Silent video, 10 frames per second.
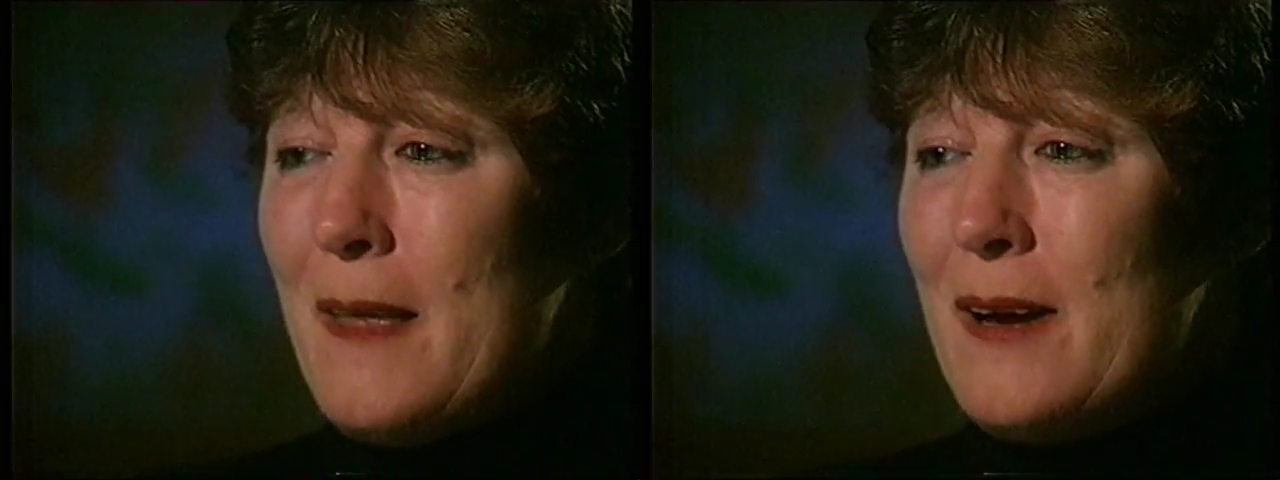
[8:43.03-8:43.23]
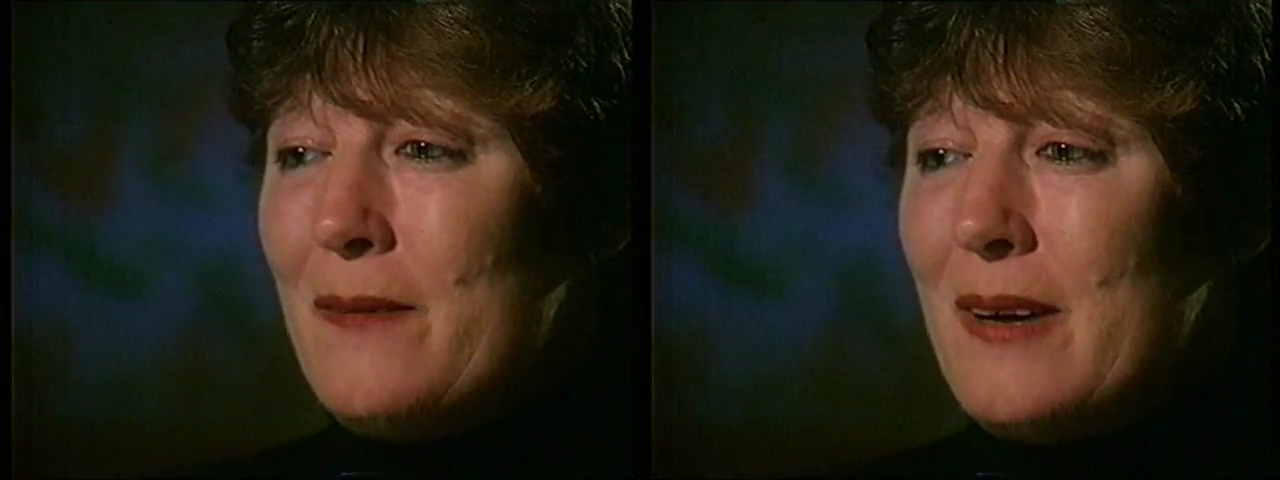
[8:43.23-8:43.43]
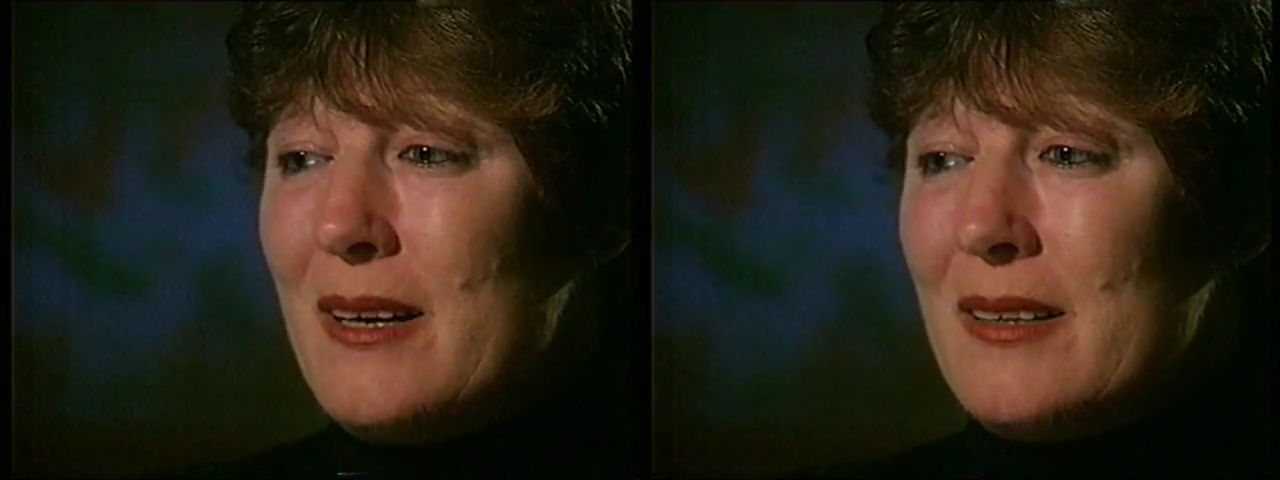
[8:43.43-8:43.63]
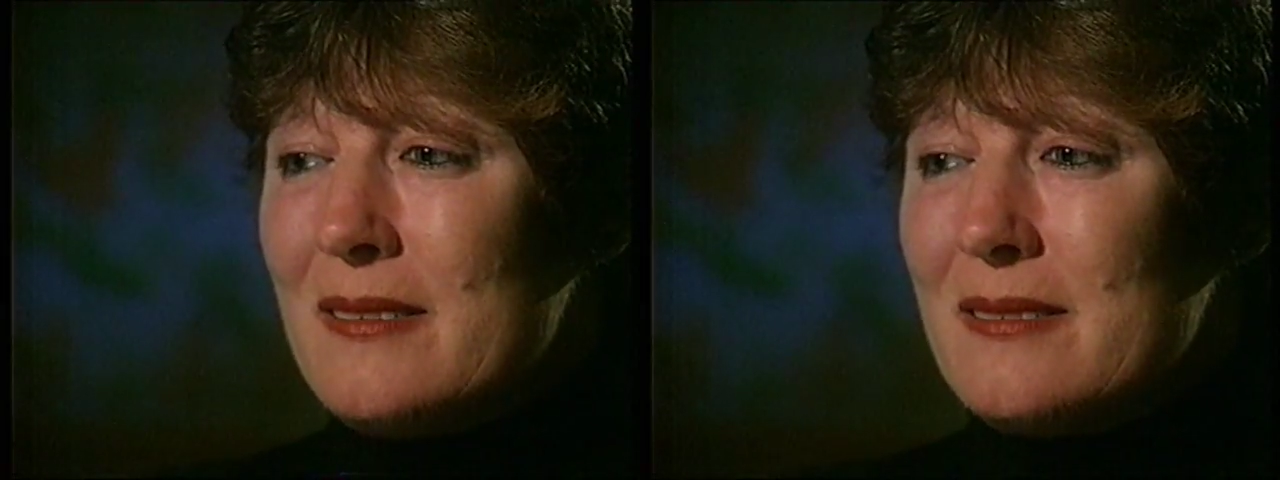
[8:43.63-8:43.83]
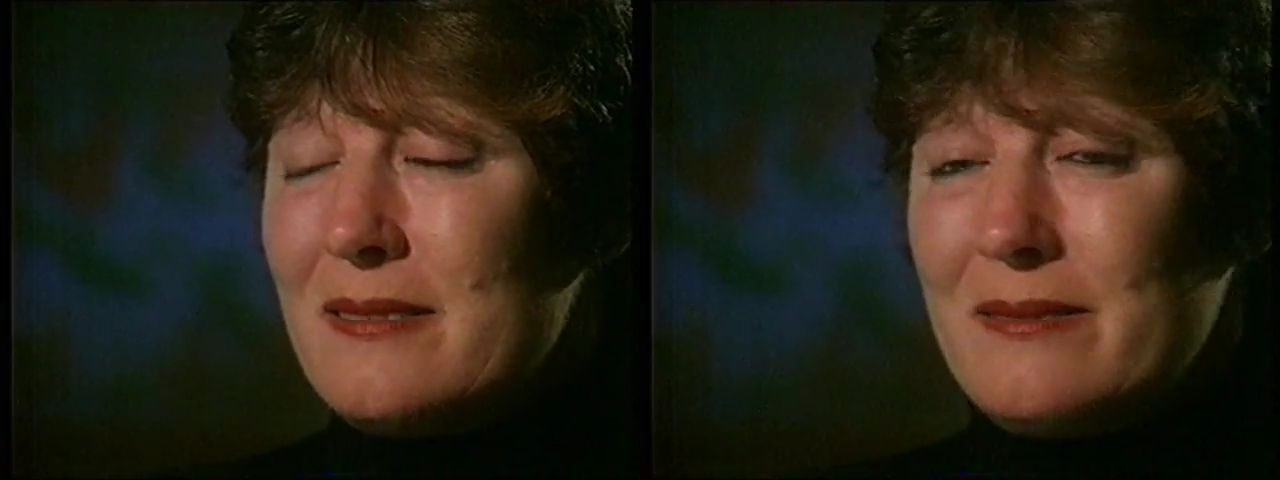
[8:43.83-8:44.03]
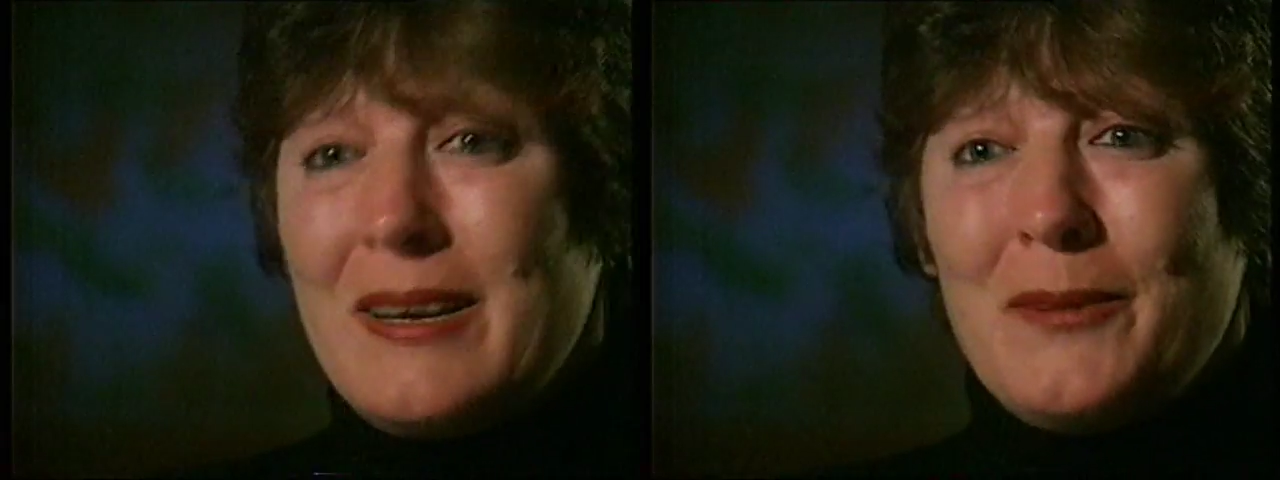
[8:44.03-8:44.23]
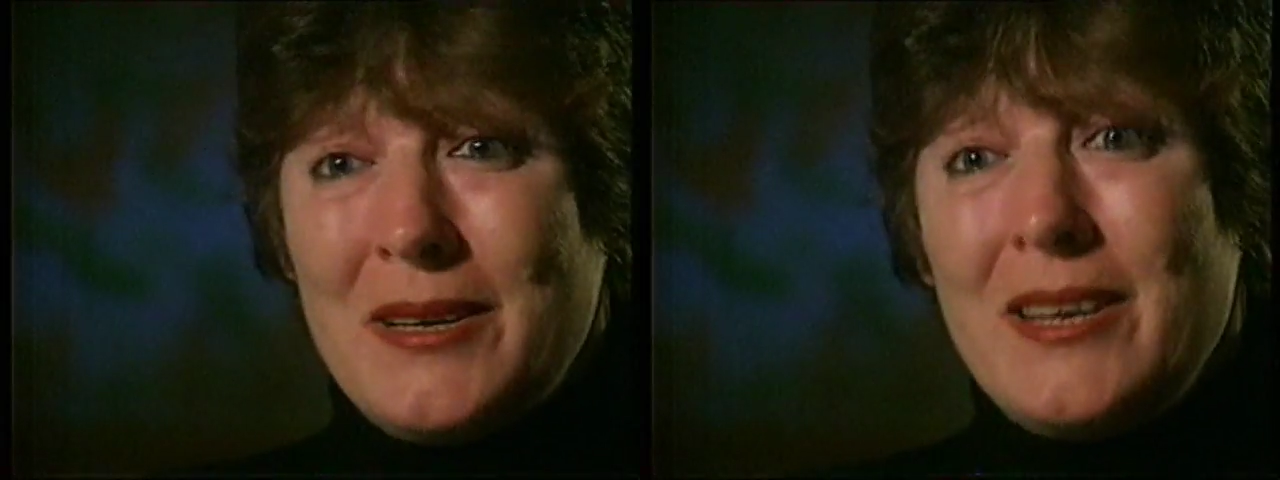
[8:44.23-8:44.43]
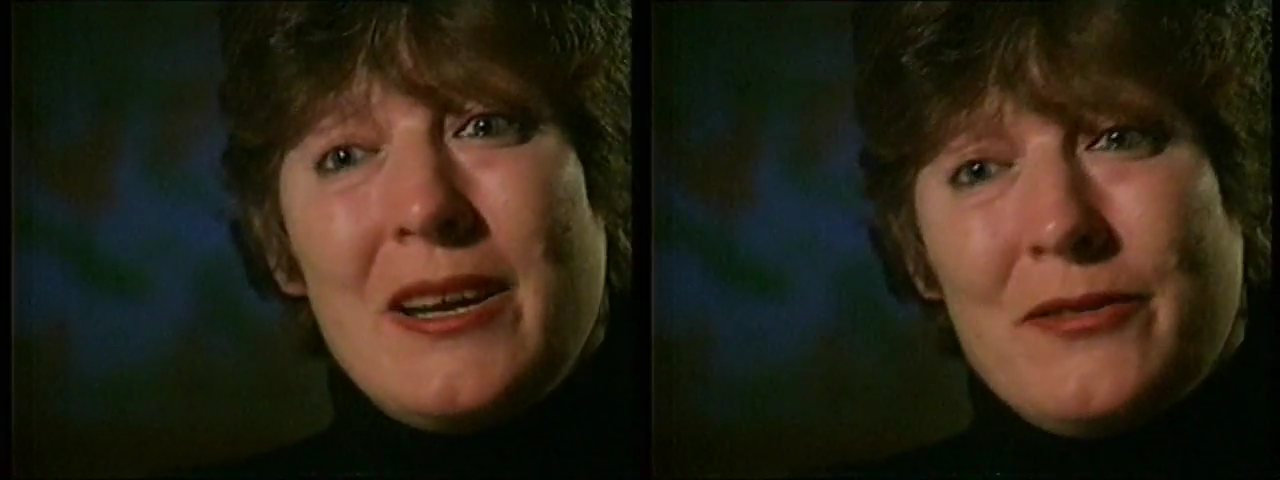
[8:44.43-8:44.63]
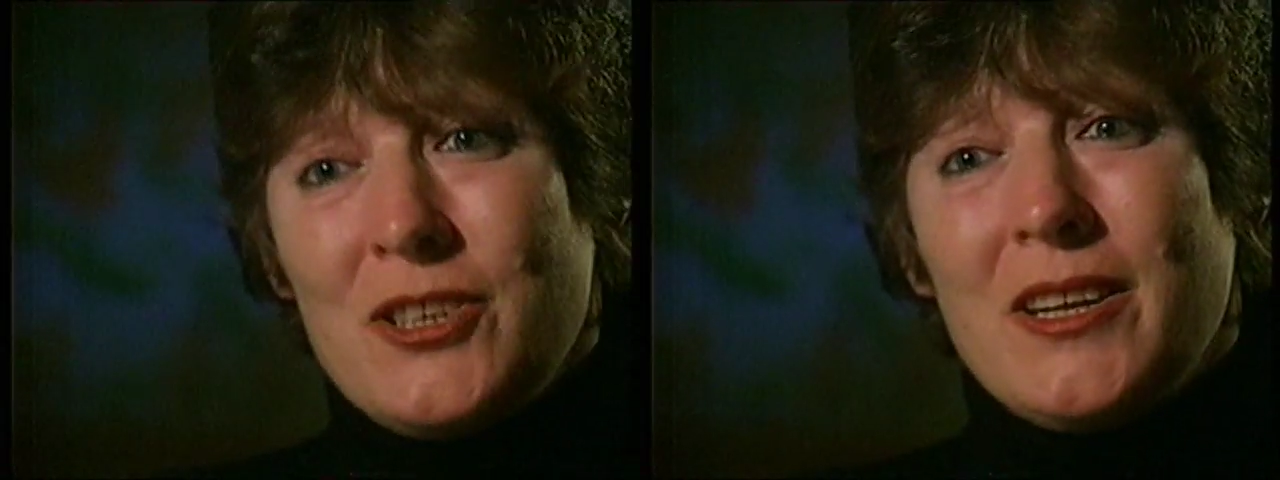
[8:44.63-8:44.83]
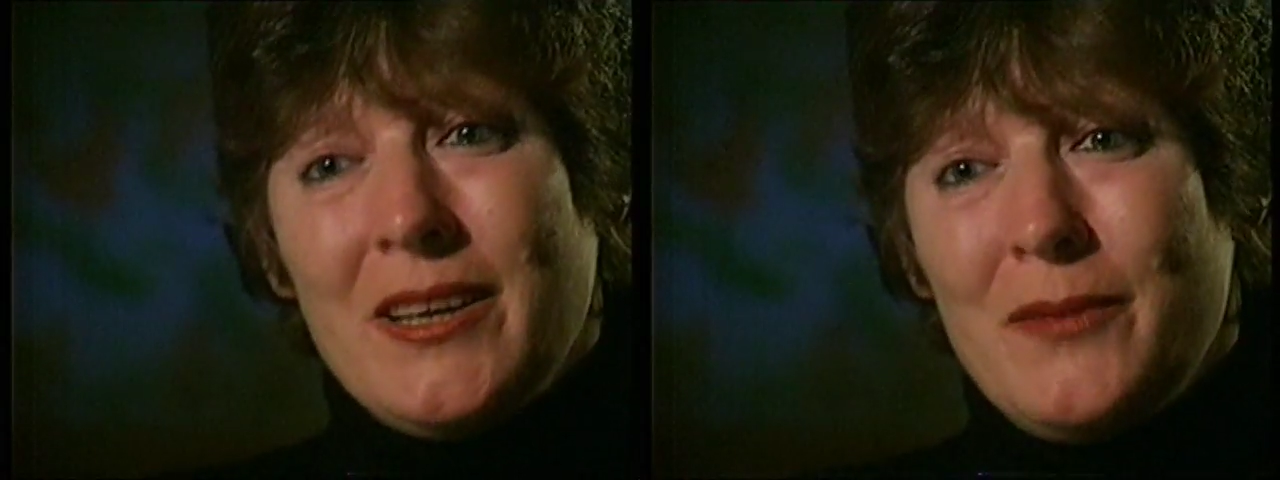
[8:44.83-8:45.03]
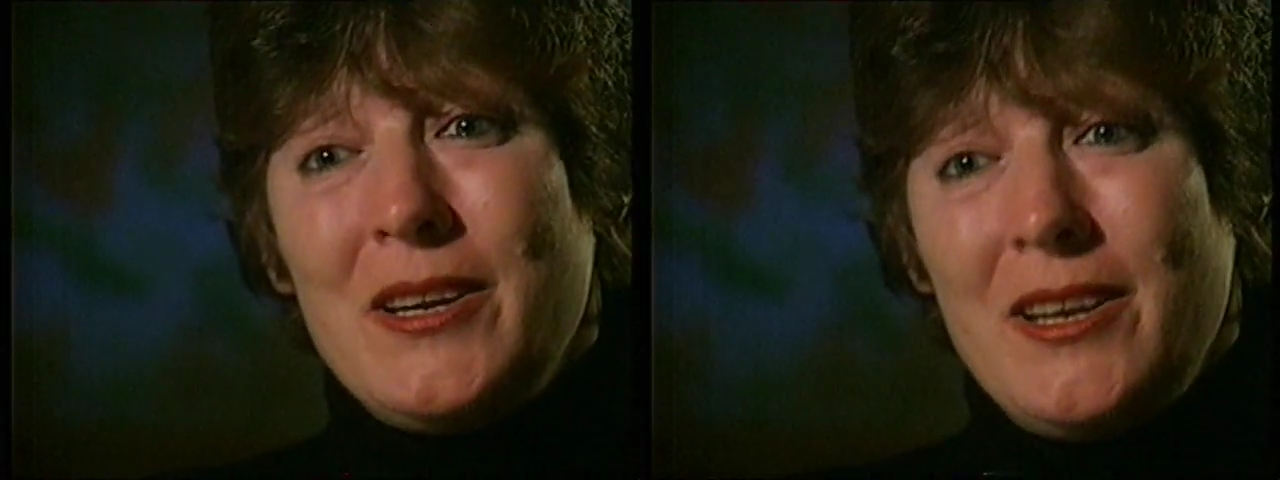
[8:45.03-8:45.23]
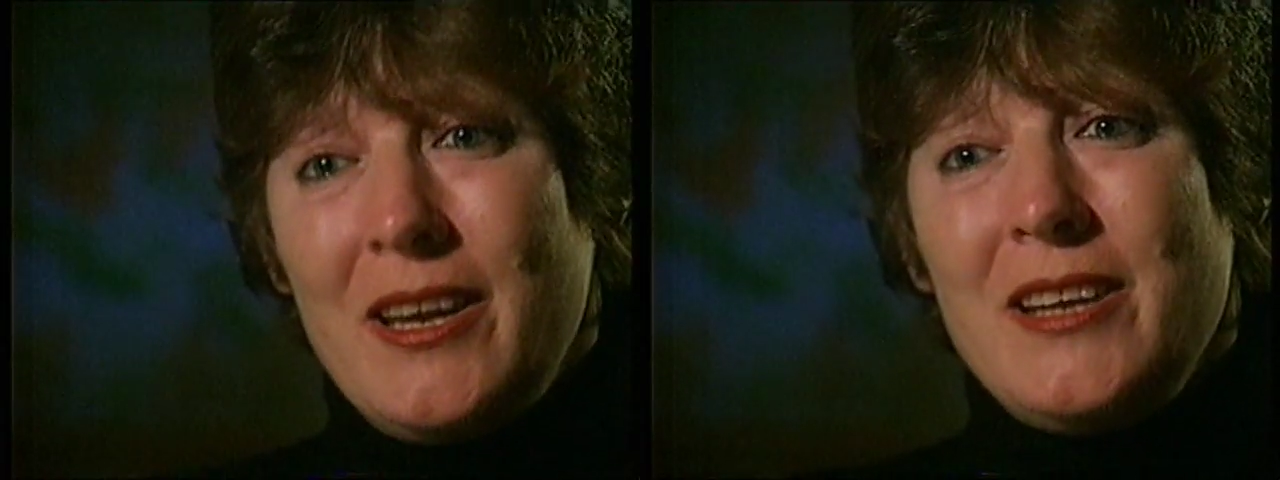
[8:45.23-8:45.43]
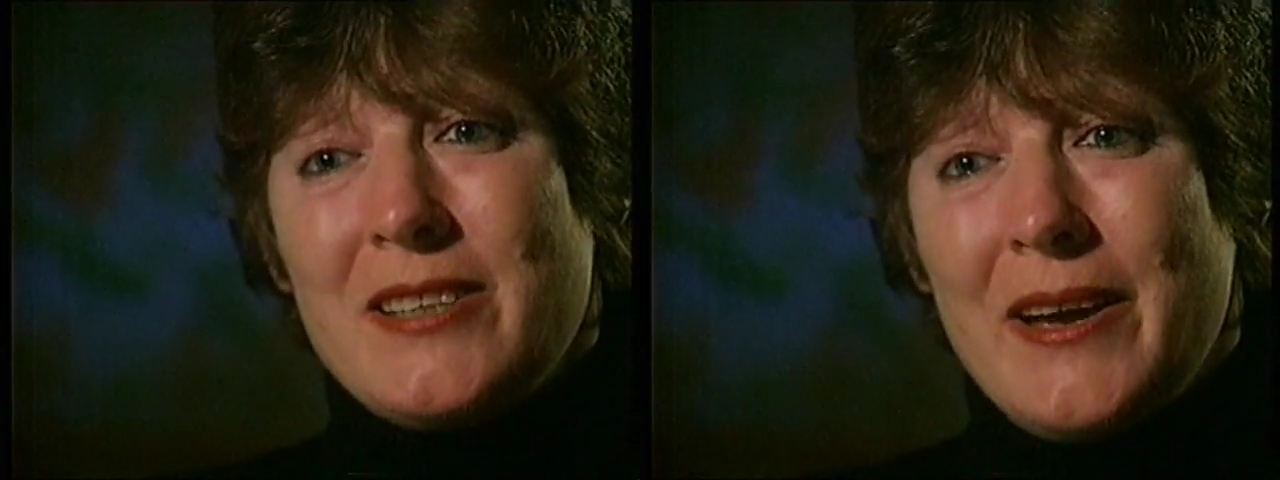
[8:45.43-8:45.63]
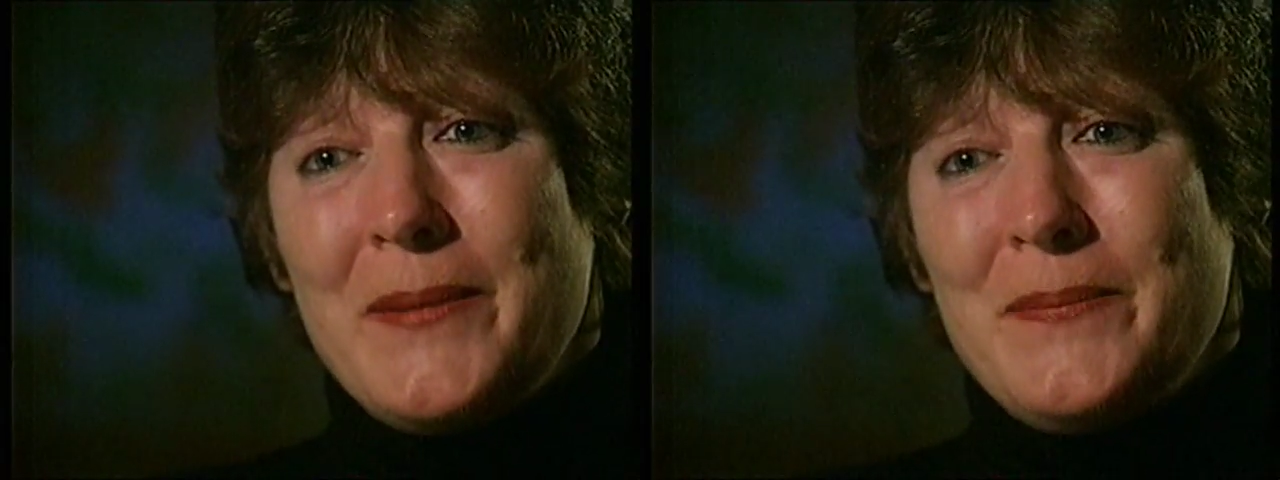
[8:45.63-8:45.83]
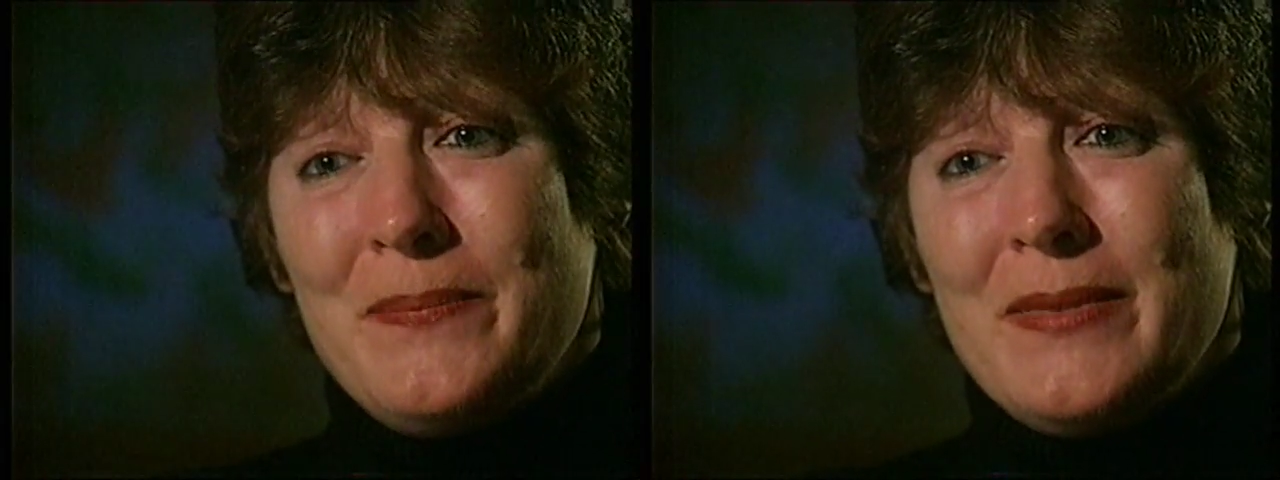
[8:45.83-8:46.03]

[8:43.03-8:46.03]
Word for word: Oh, well, well, we did have chicken. We did eat it.